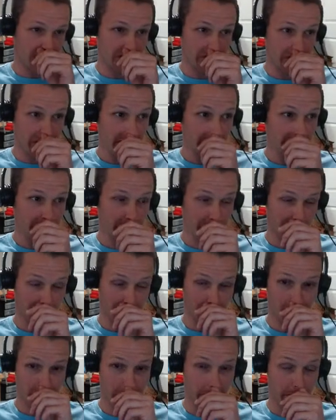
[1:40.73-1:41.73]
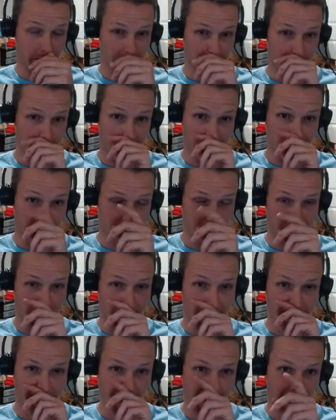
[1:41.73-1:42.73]
Man, you're really going to put me on the spot because I'm
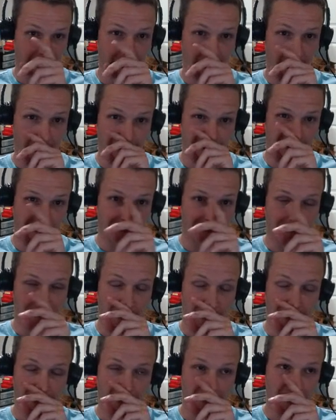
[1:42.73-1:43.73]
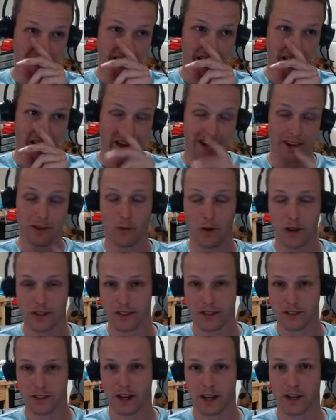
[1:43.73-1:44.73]
sound like the idiot now. I did watch
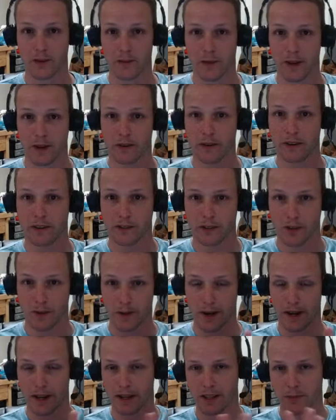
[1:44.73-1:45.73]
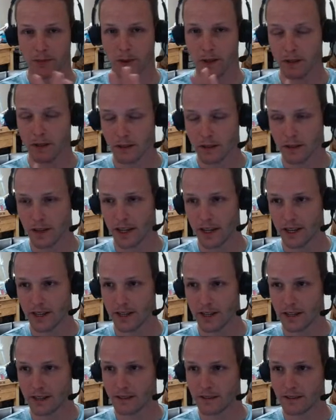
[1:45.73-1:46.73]
this documentary, so I'm an expert, and I
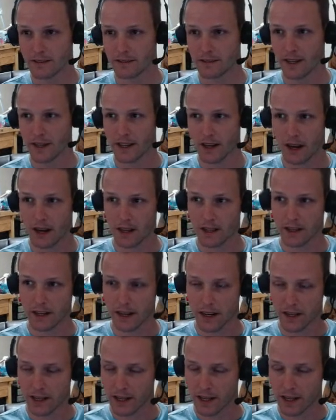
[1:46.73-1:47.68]
did stay at a Holiday Inn